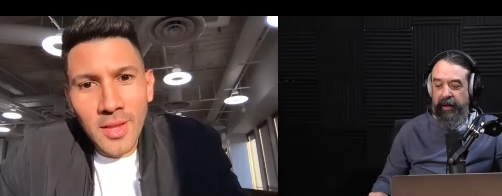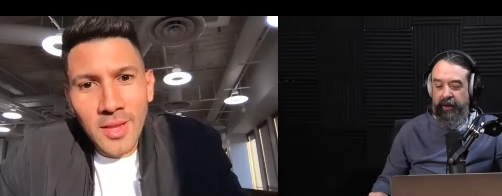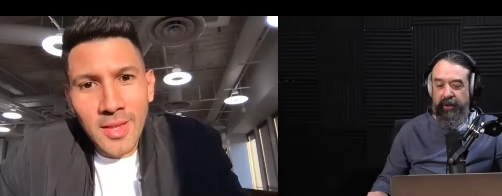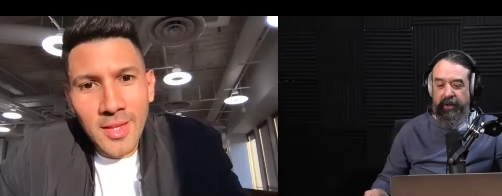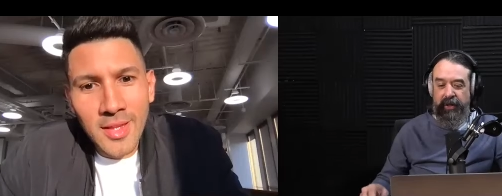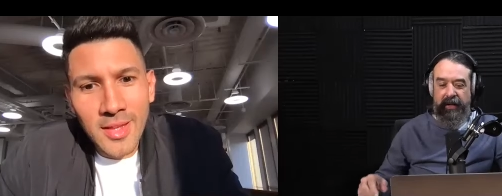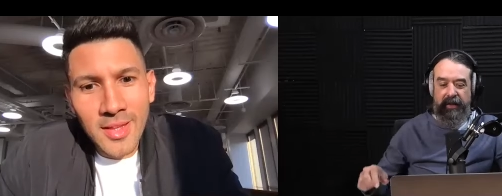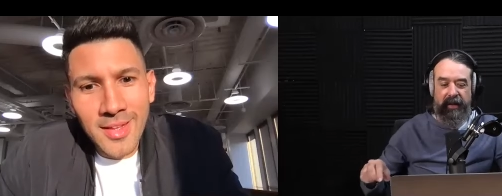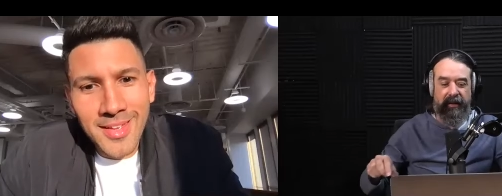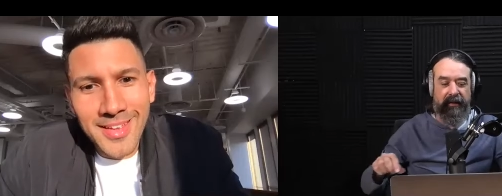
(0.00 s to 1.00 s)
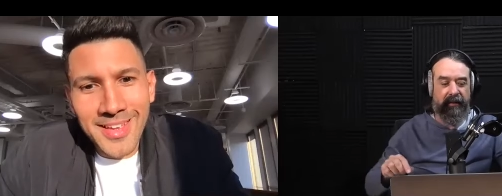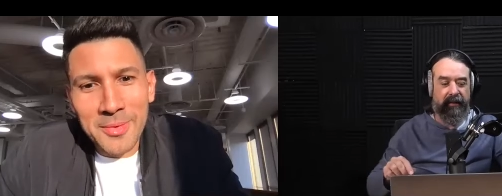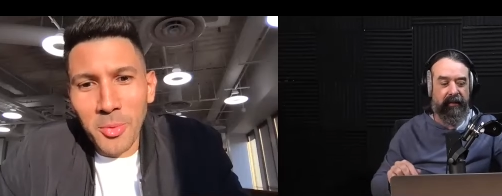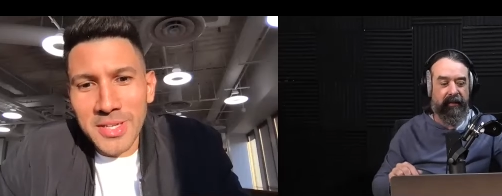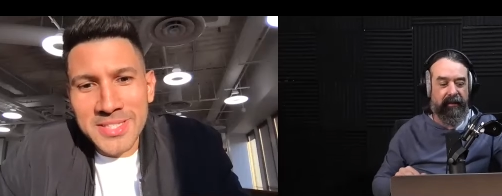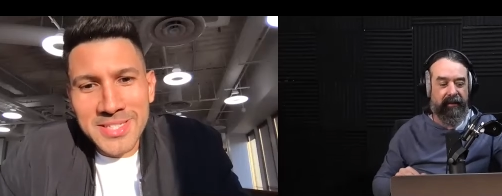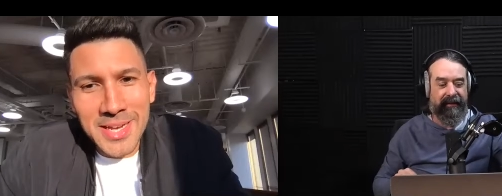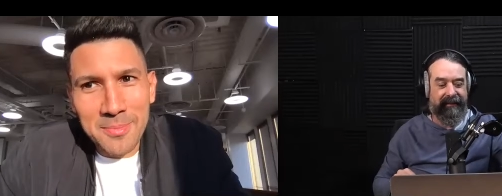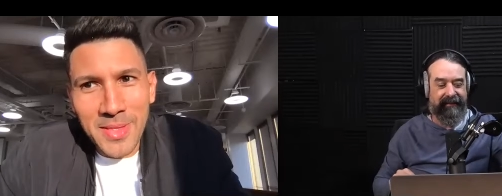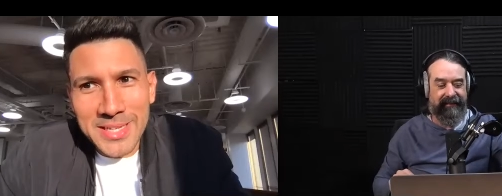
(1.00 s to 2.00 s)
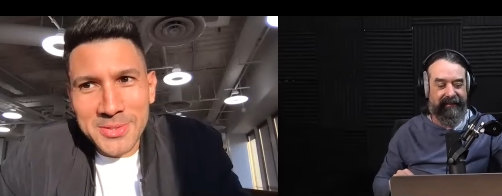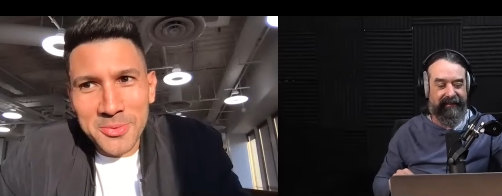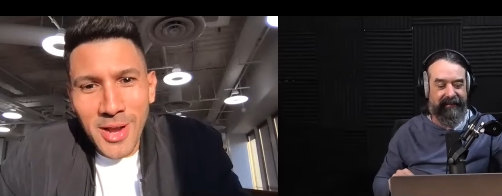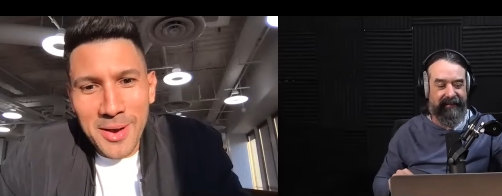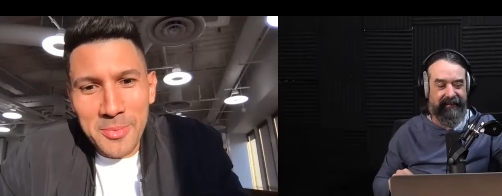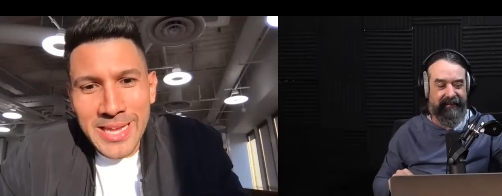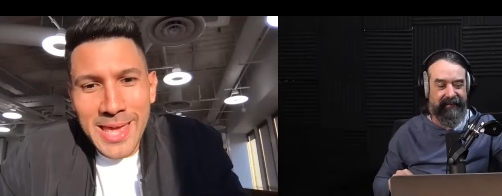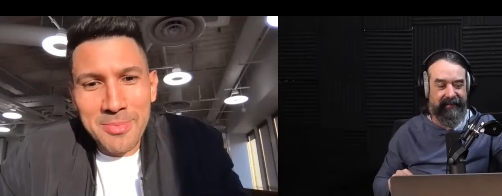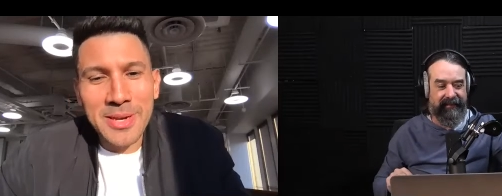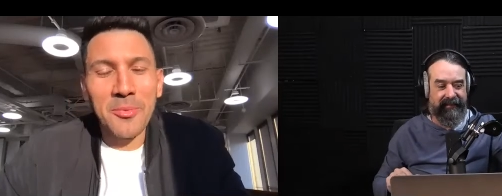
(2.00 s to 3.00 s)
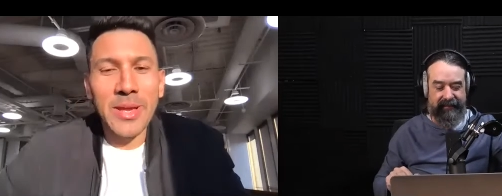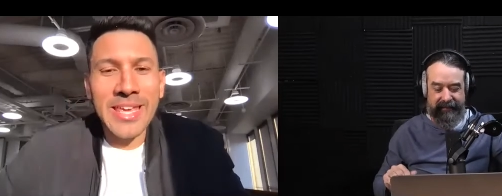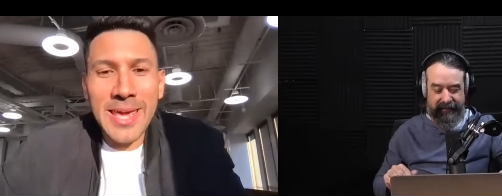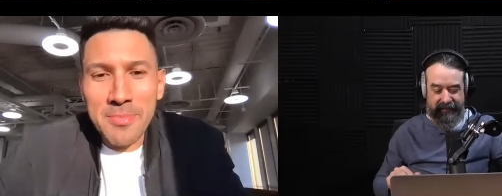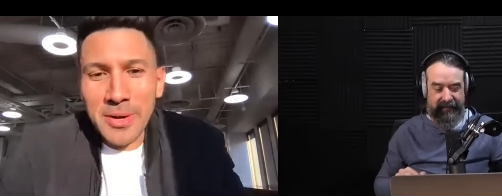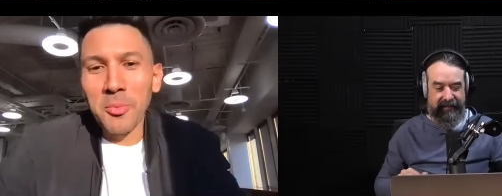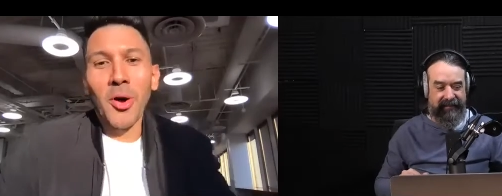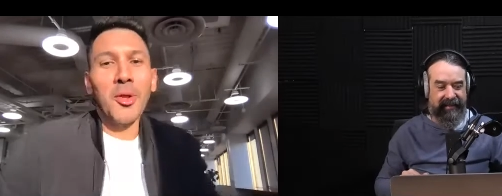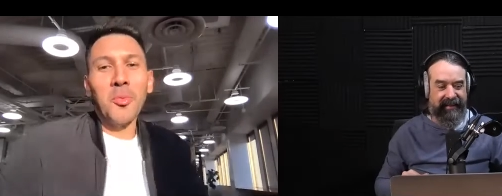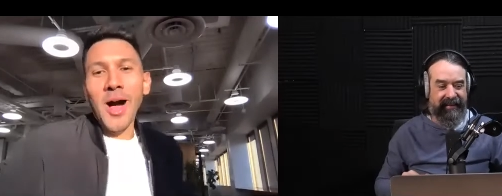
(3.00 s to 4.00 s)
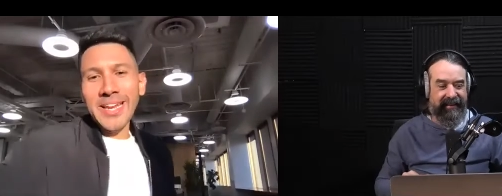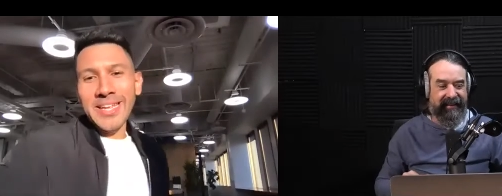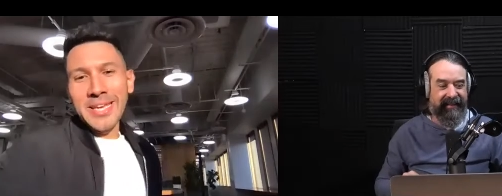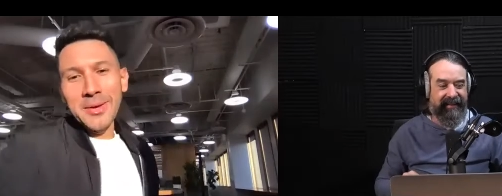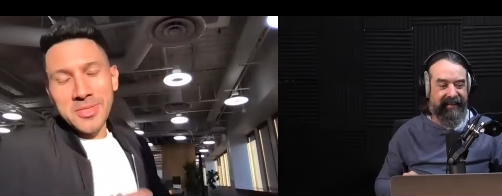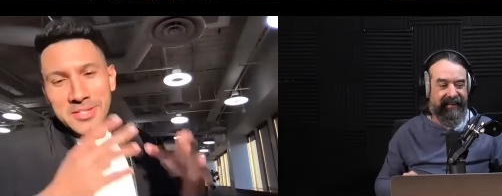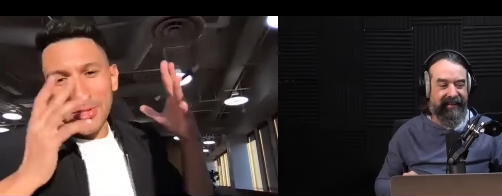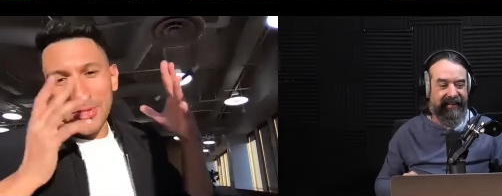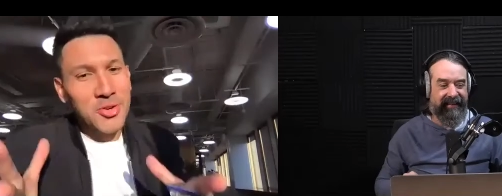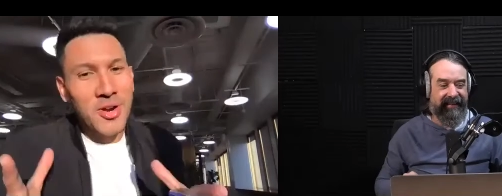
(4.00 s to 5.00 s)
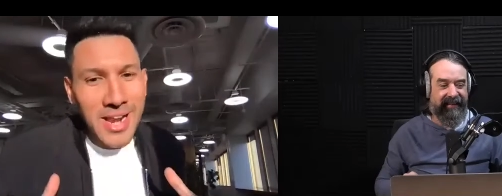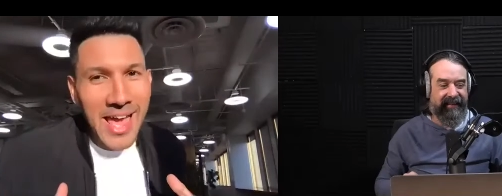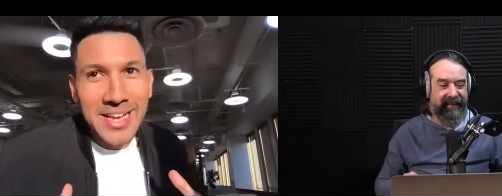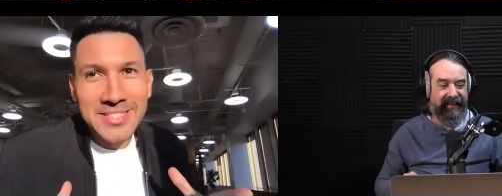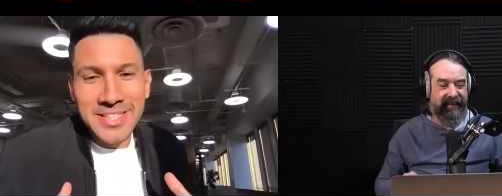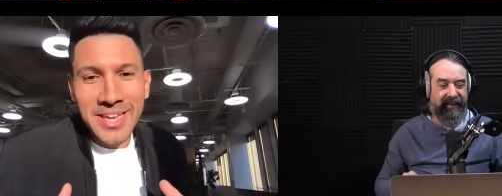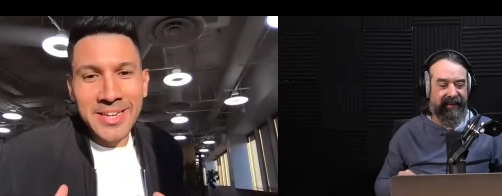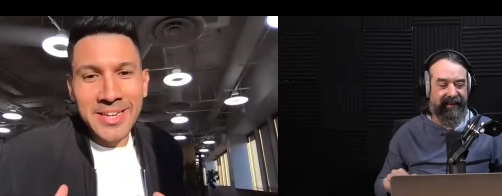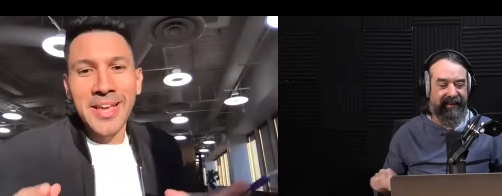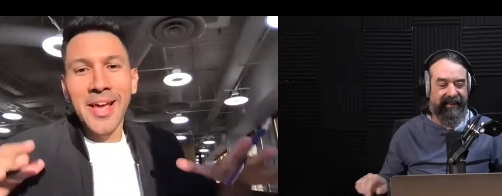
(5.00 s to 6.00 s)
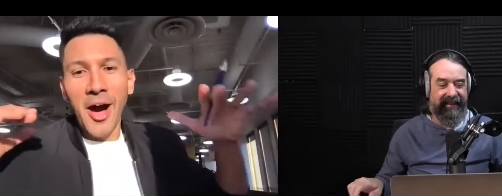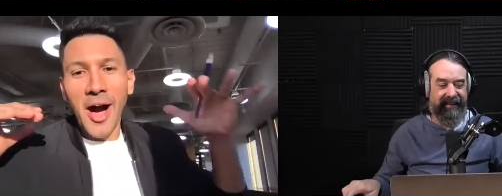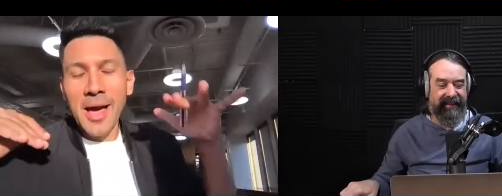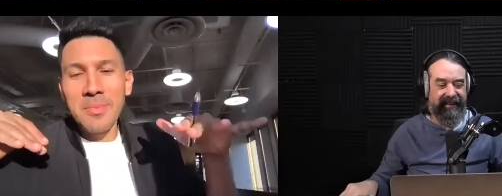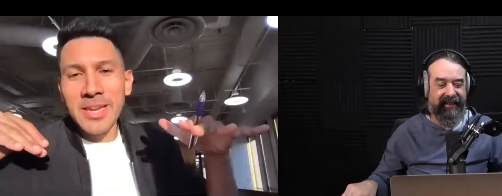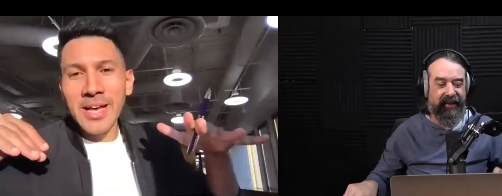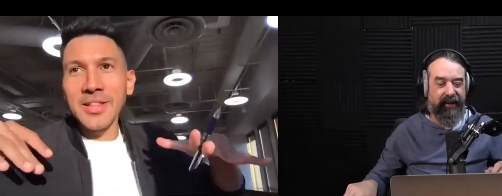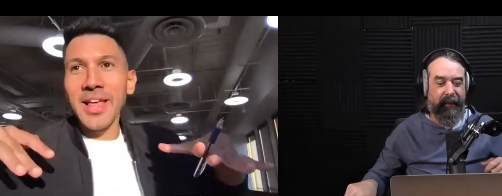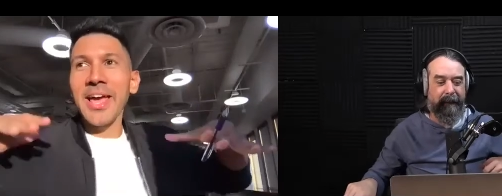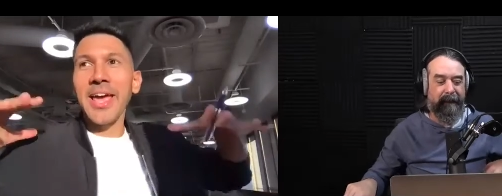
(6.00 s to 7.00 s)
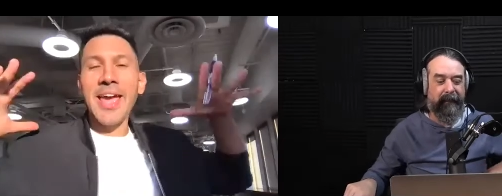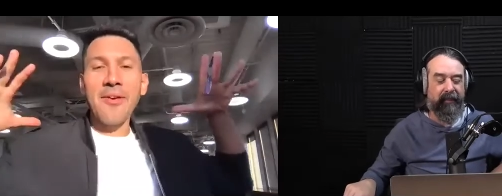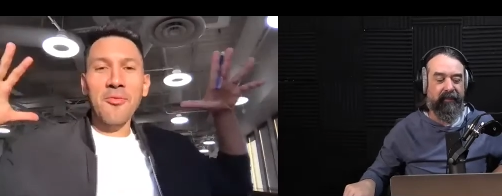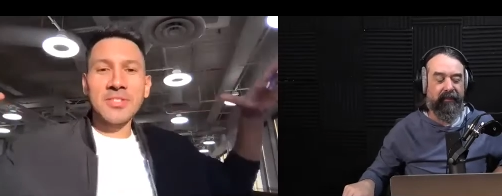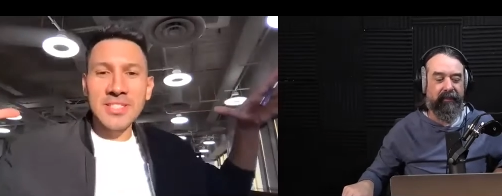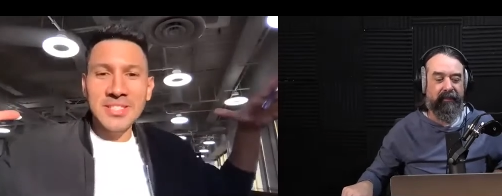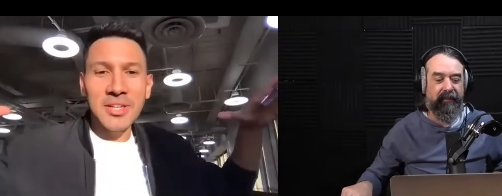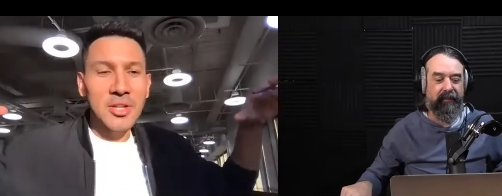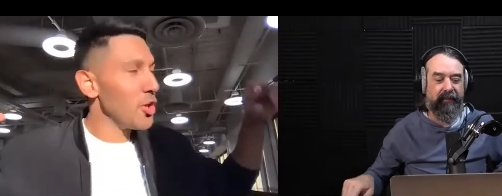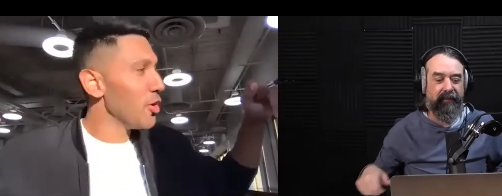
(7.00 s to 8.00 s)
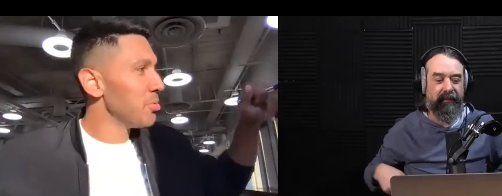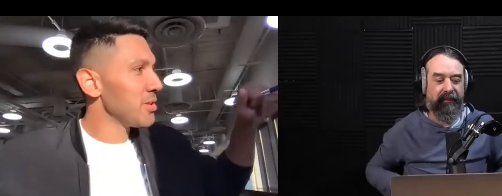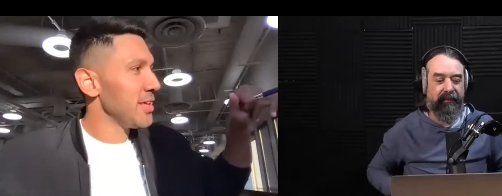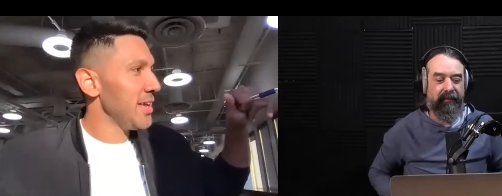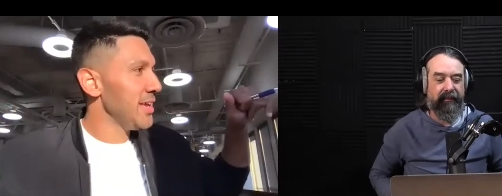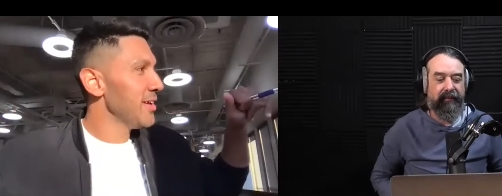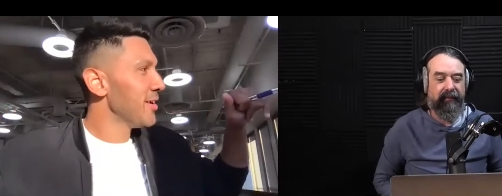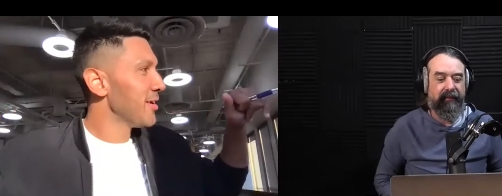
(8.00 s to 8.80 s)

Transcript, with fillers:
Speaker 1: energy, JJ.
Speaker 2: What's up? That's right. We keeping it. We keeping it worldwide here with this Australian accent. I'm in LA. Everyone's listening globally,